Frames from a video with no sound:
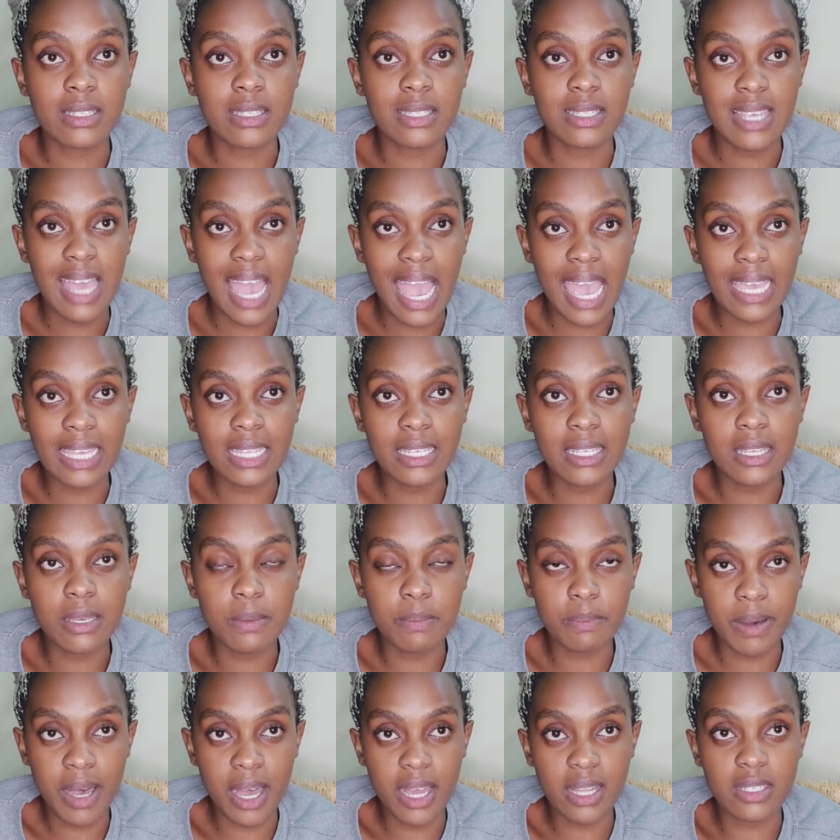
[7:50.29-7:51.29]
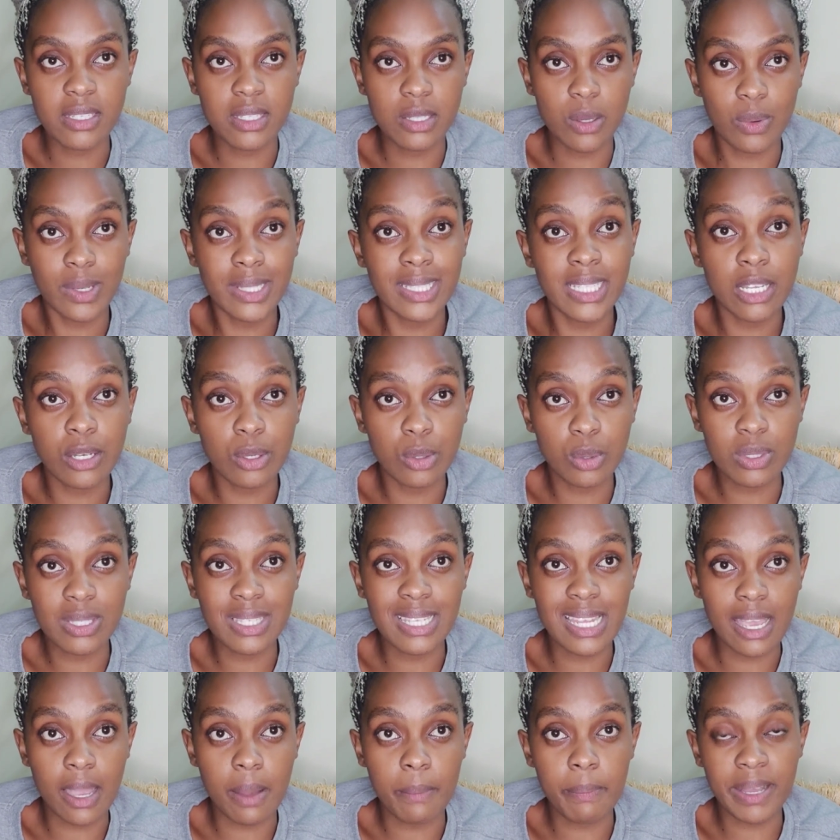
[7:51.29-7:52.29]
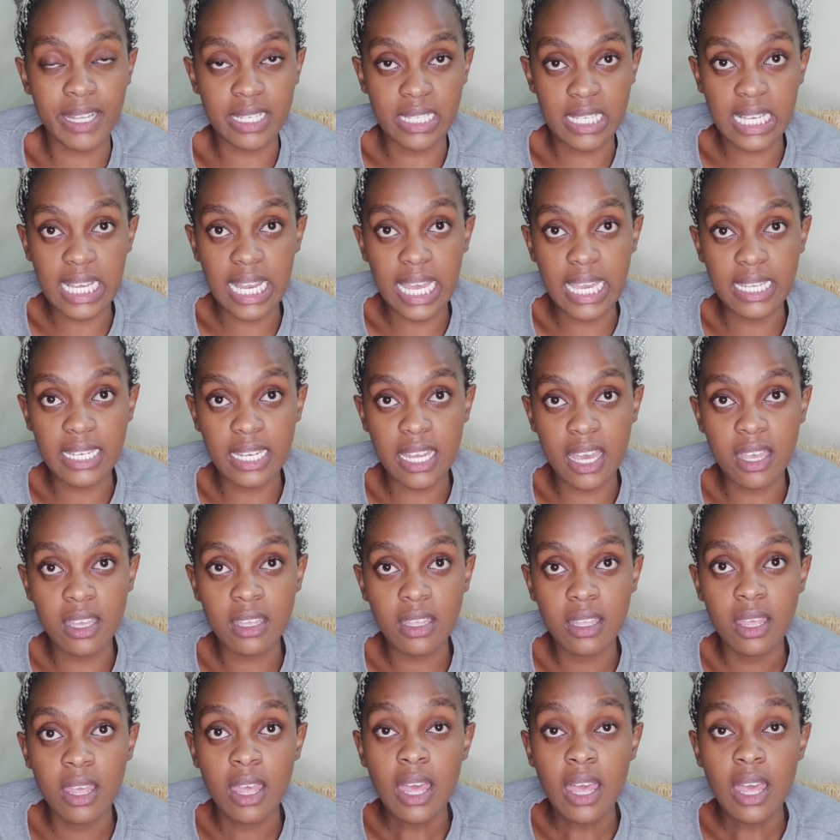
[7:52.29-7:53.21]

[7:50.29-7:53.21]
tiny part the one that looks like a pantliner